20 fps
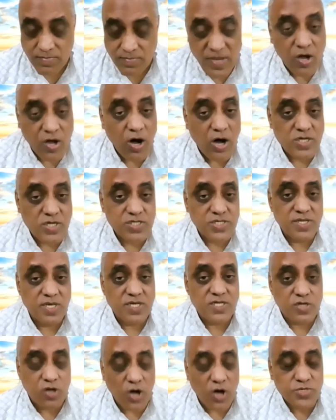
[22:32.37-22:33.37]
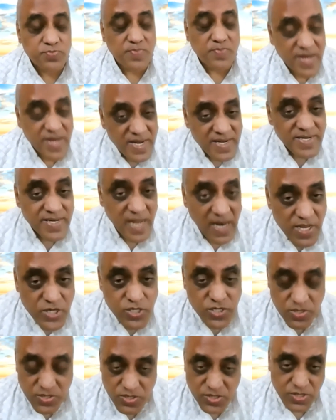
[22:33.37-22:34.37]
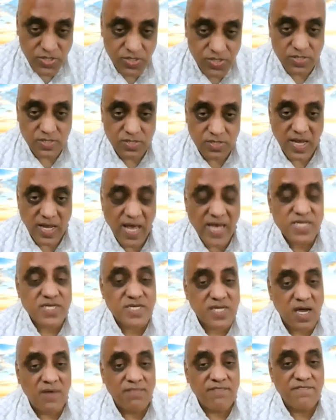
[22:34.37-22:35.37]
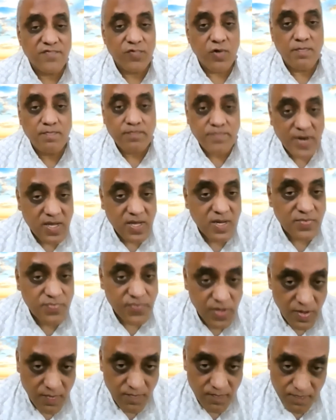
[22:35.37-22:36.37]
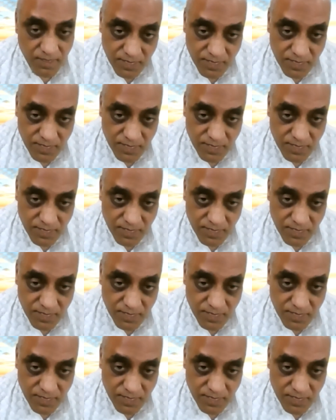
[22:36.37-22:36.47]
Because this cosmic intelligence has come from Prakriti.